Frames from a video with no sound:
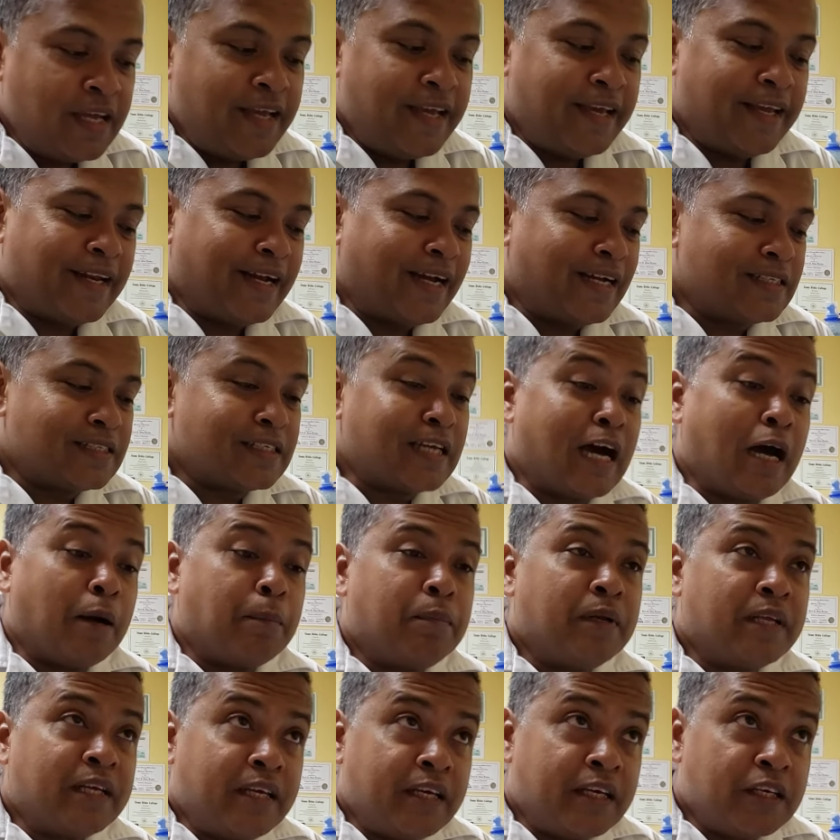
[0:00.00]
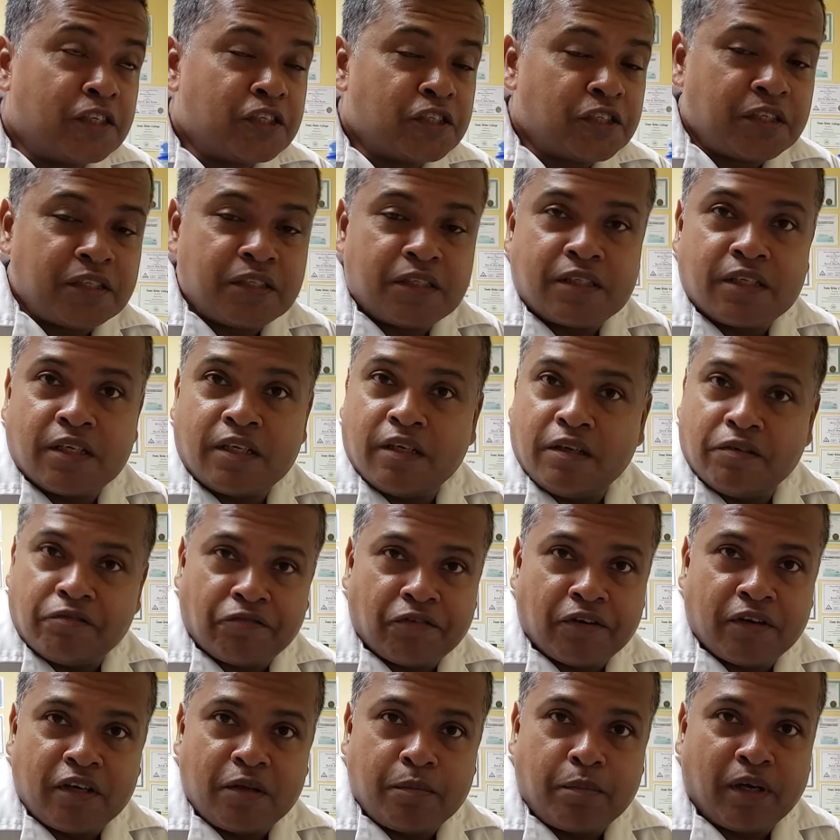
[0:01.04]
It has applications in
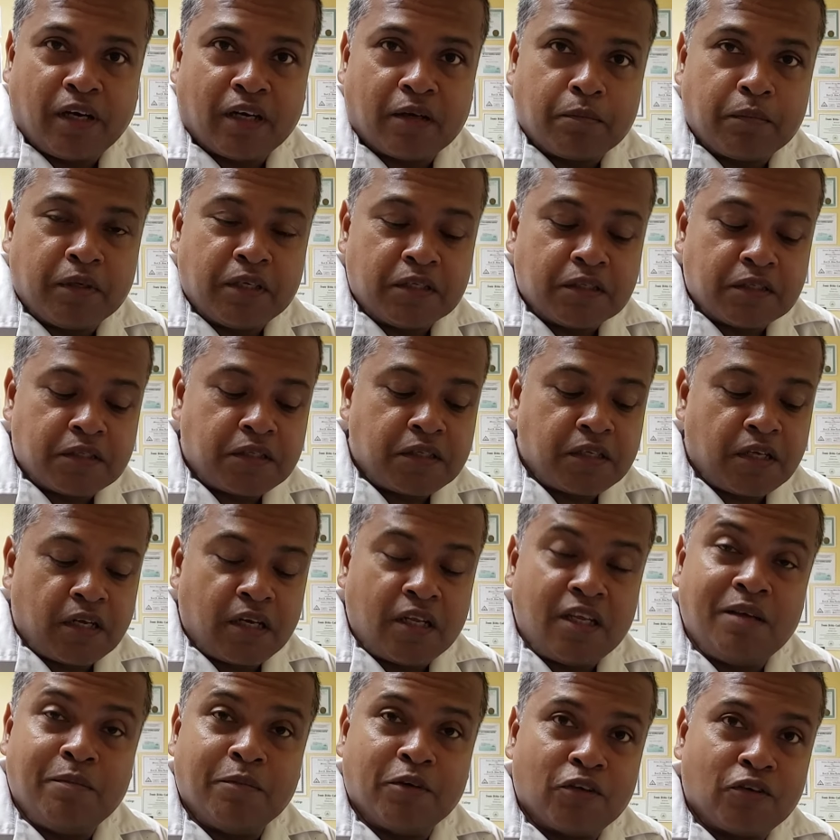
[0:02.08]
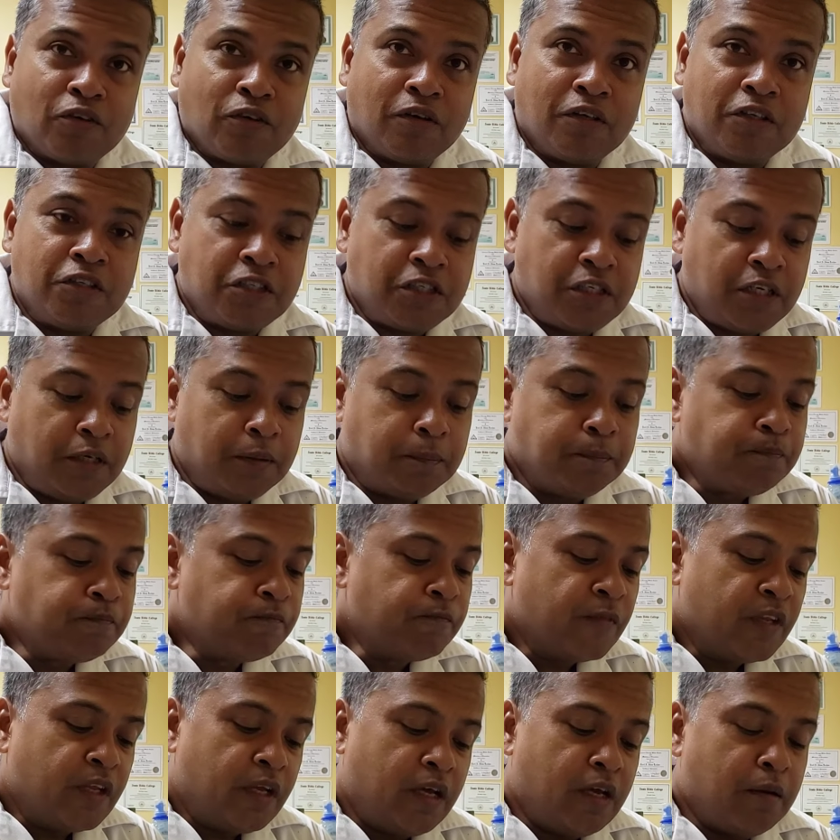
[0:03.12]
different departments, in hematology,
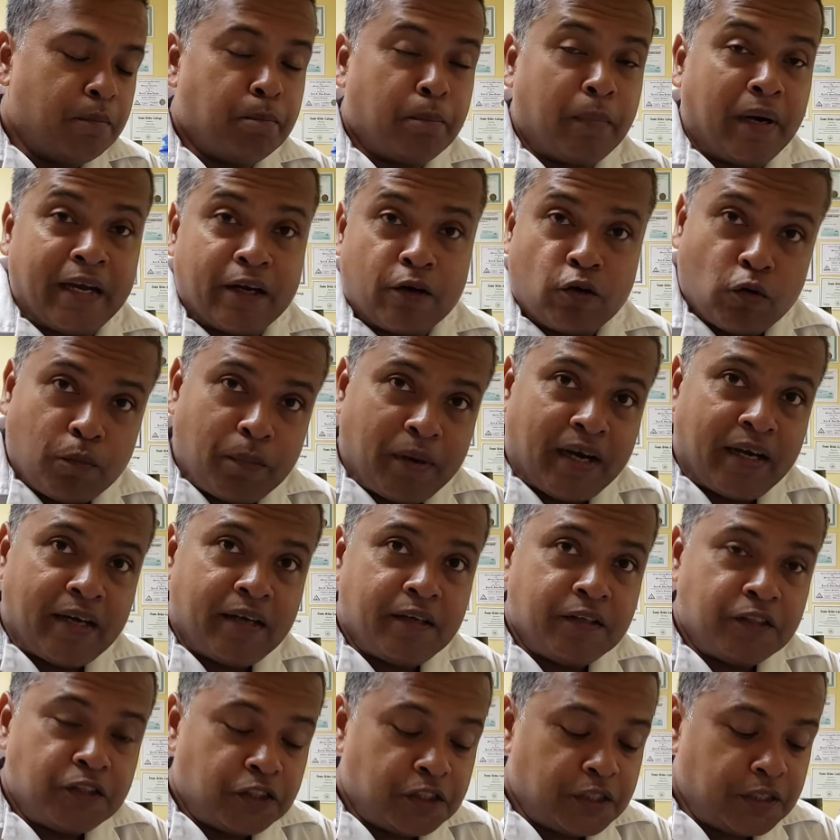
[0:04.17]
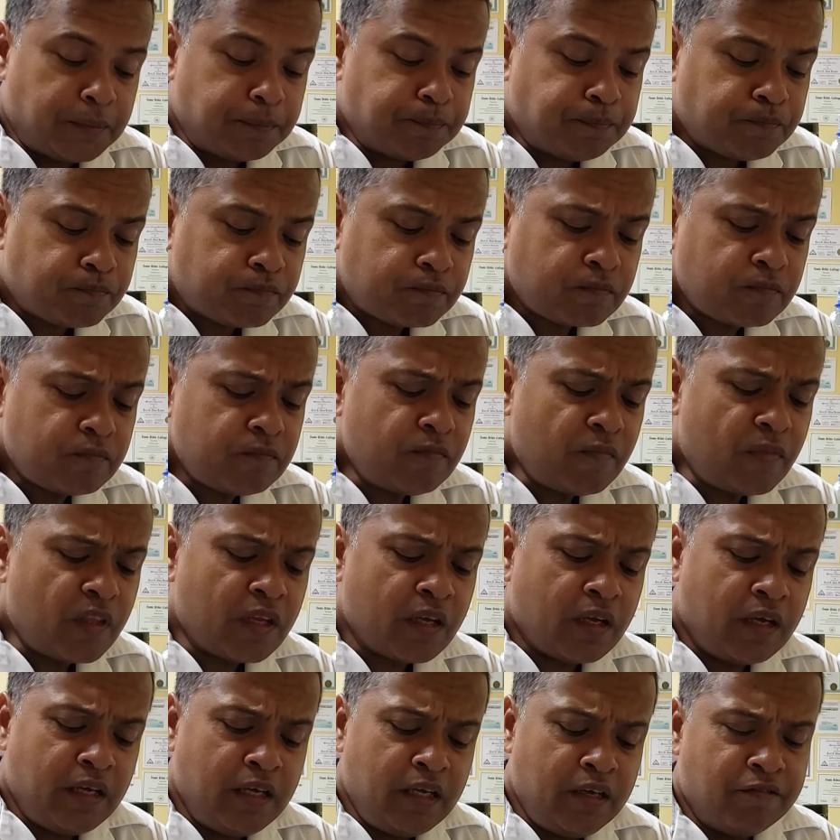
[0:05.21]
in microbiology,
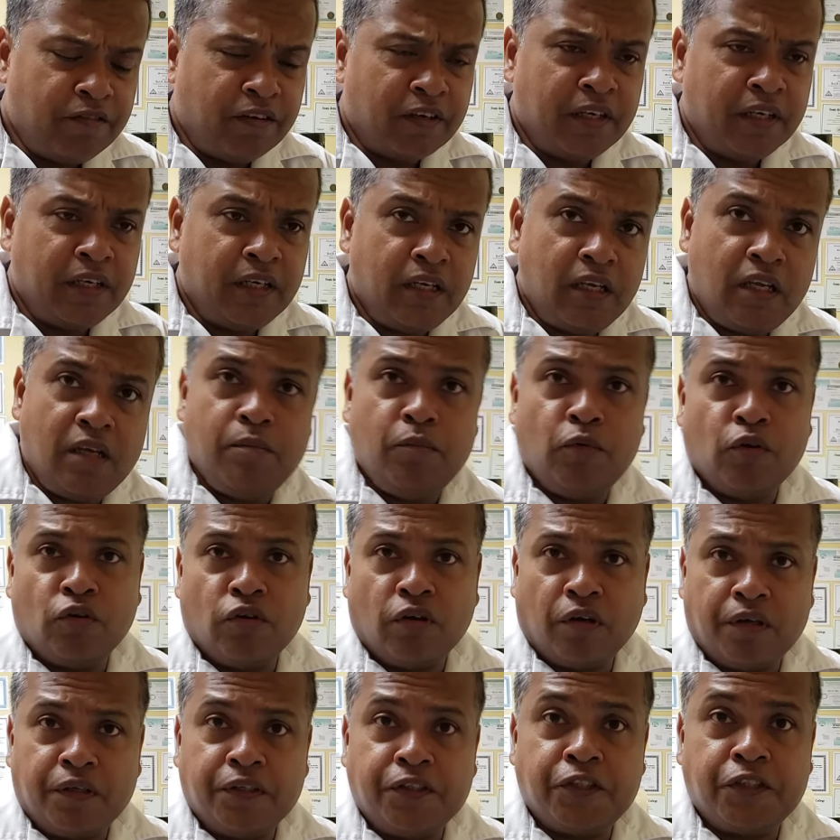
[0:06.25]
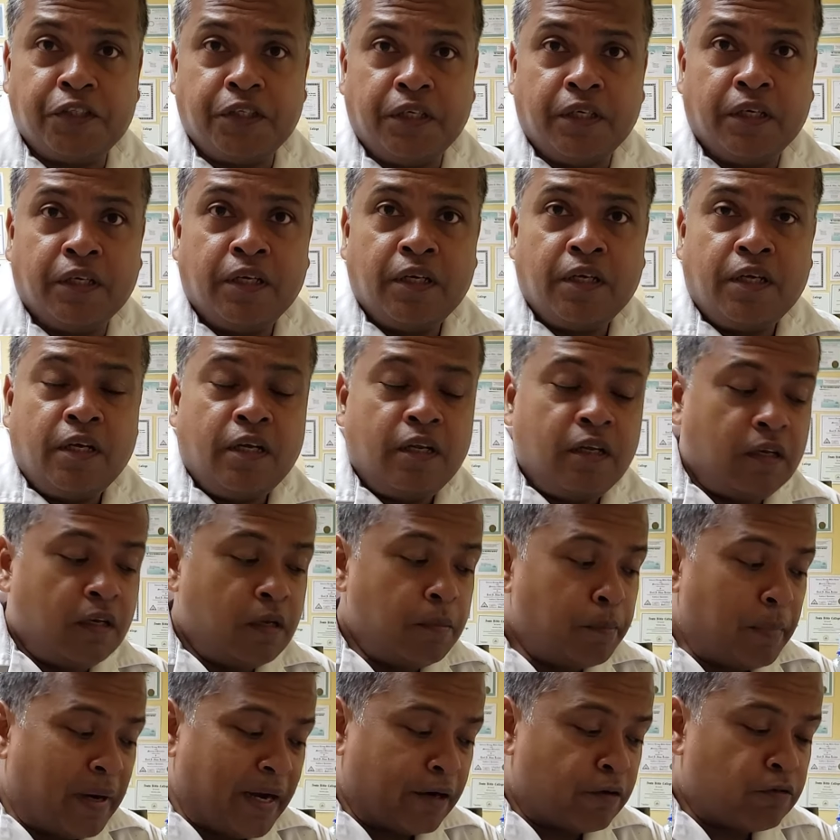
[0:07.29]
even in immunology. The
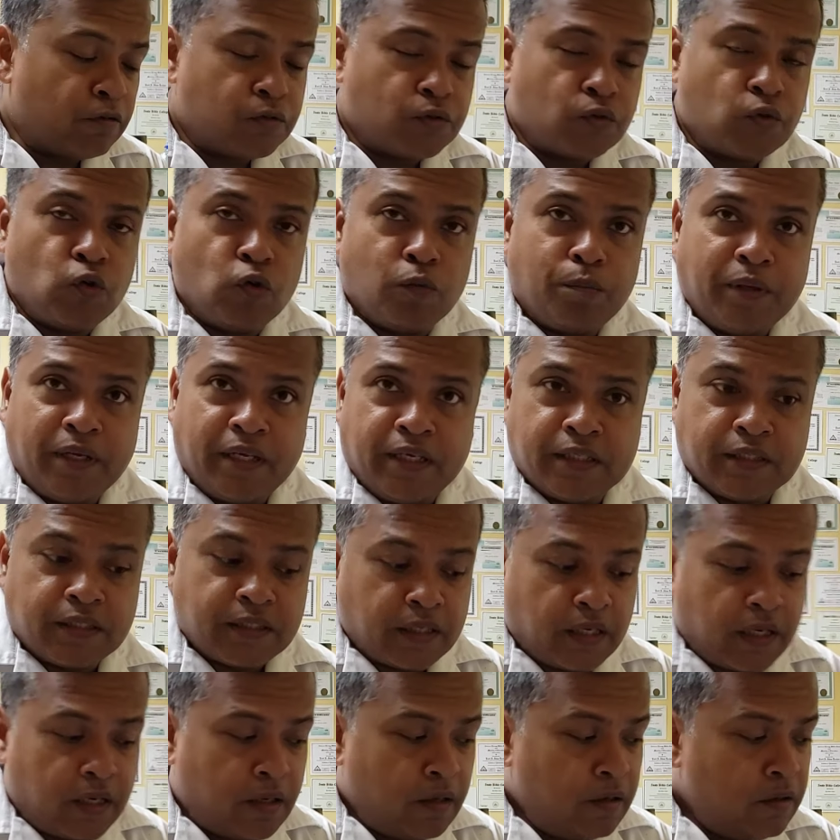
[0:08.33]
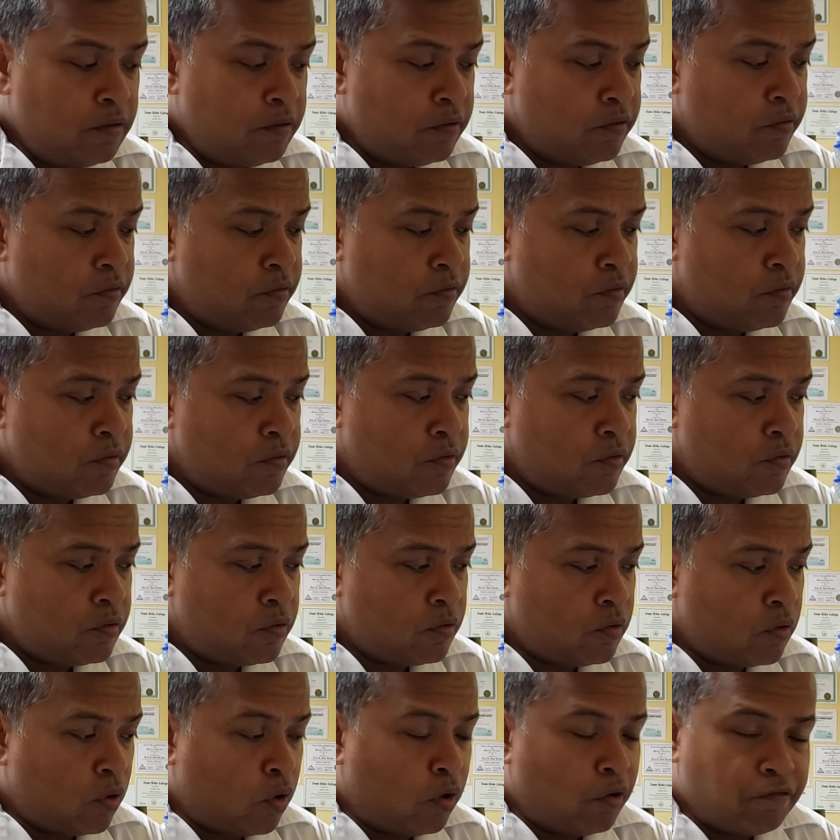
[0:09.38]
microscope is a
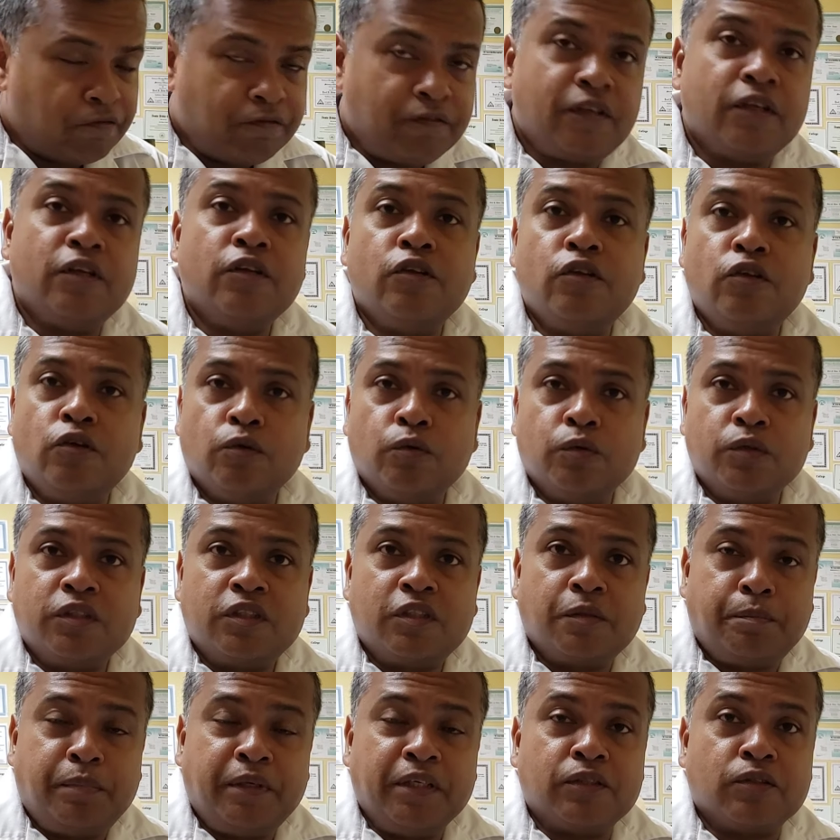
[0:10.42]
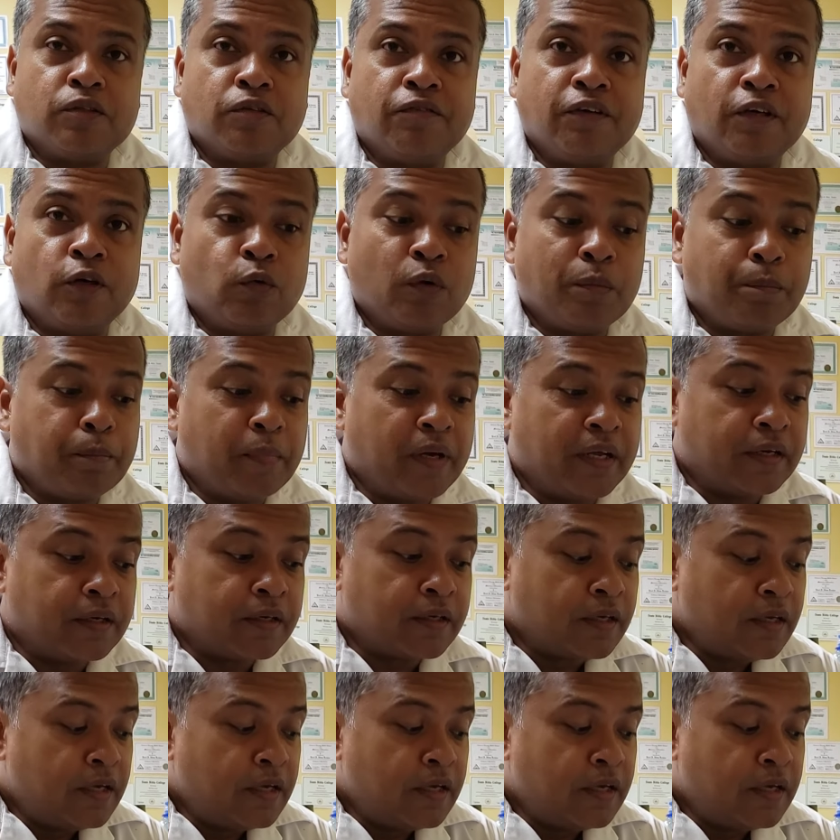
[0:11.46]
often used piece of equipment.